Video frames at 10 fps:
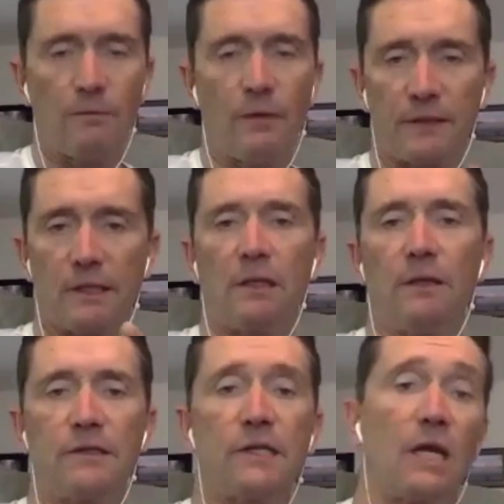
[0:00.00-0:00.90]
but particularly
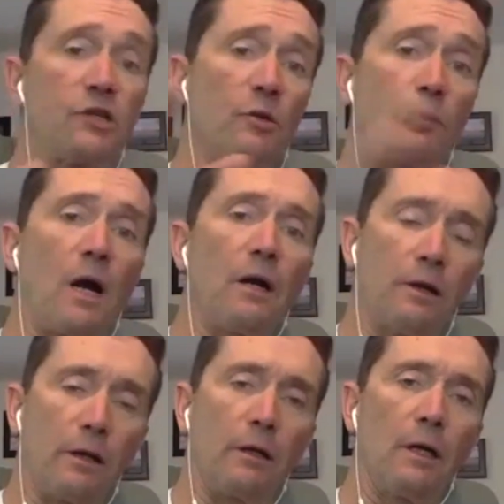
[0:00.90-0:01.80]
in this case, your
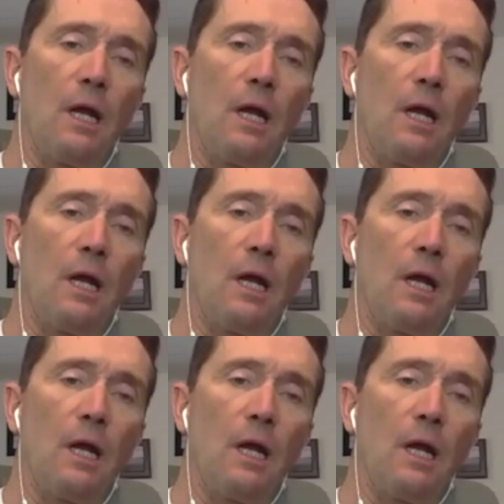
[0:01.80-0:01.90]
partner,